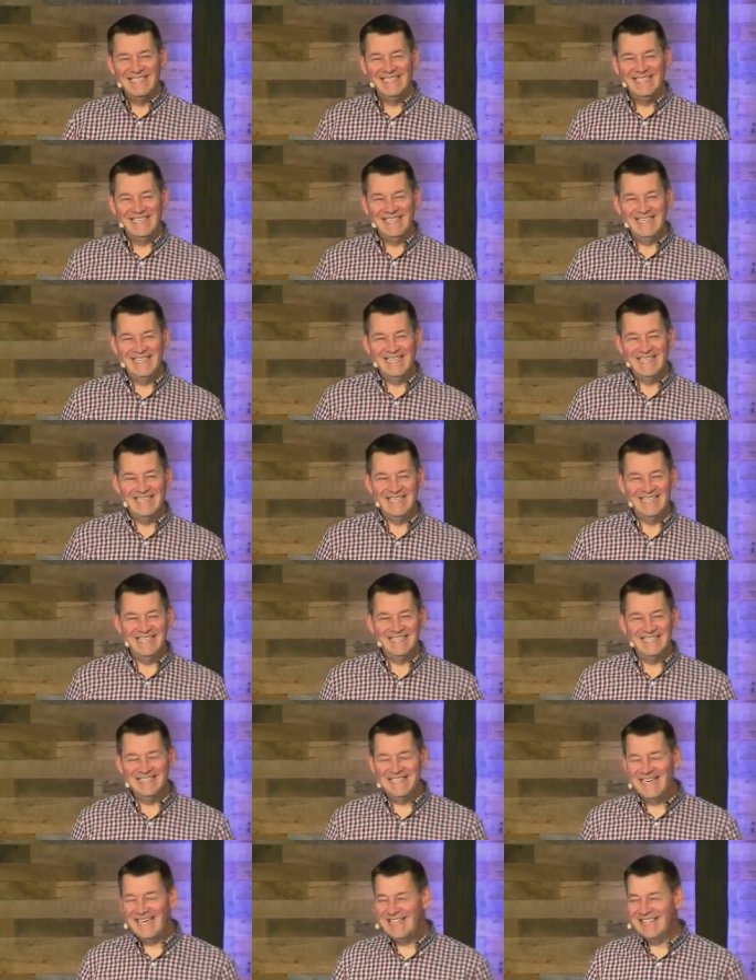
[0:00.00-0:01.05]
and
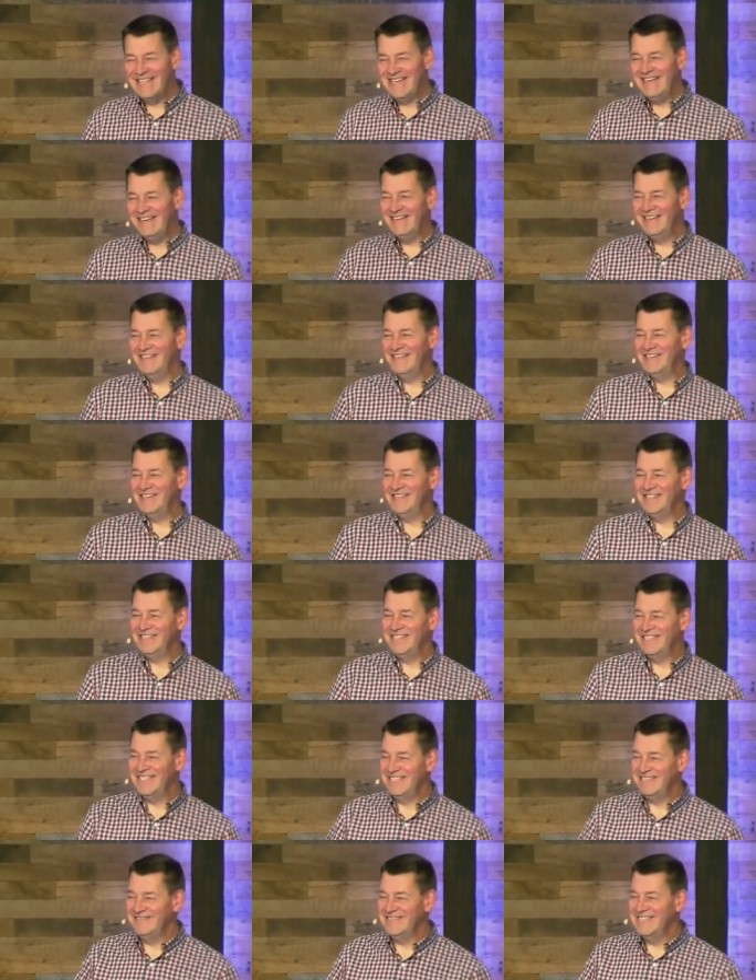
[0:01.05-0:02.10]
instead, they are here
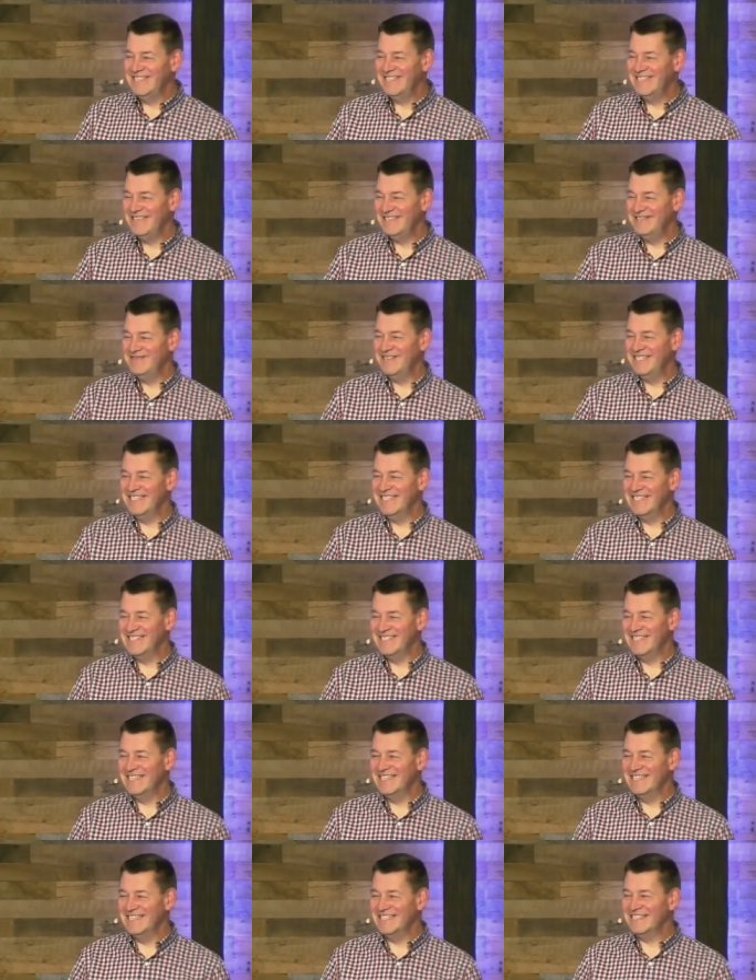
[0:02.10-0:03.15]
singing with you because it
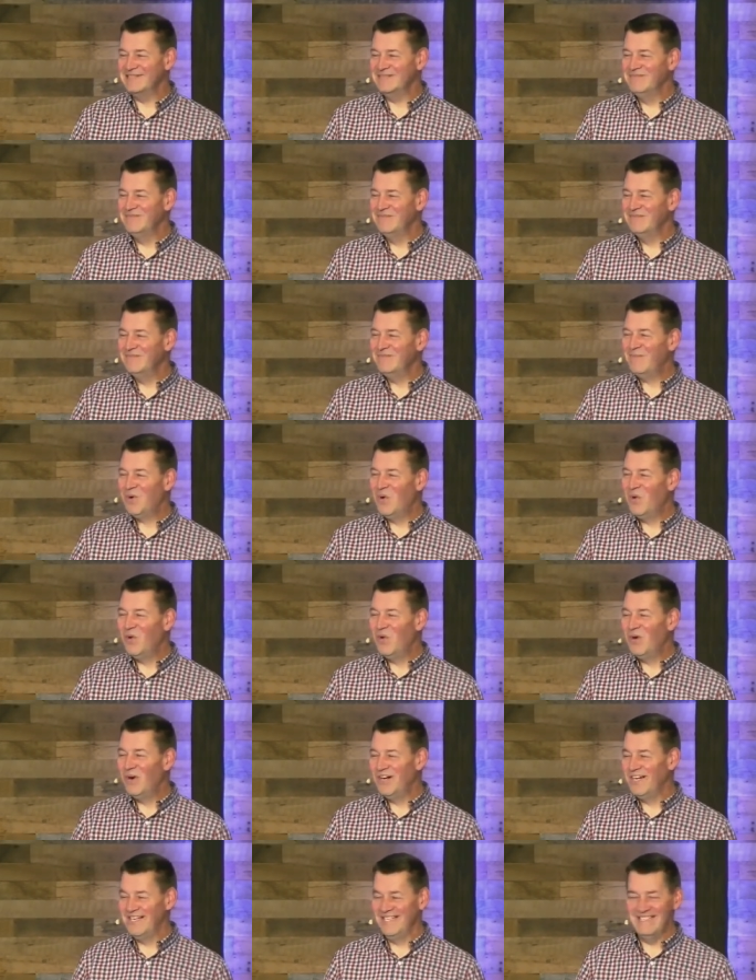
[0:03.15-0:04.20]
is
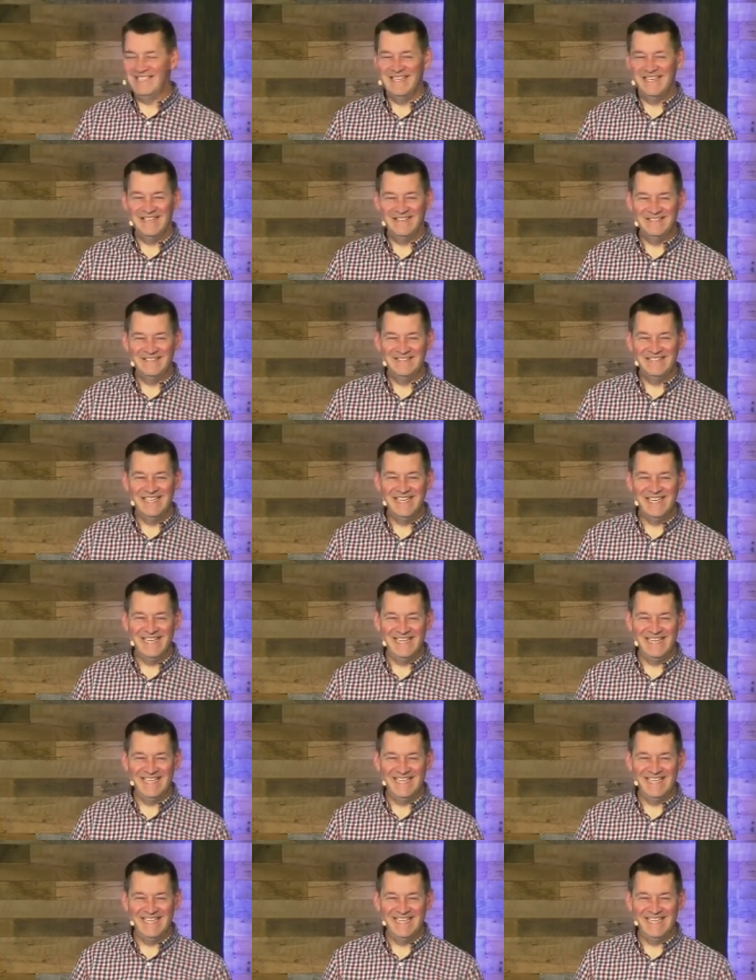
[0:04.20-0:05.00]
pouring down rain.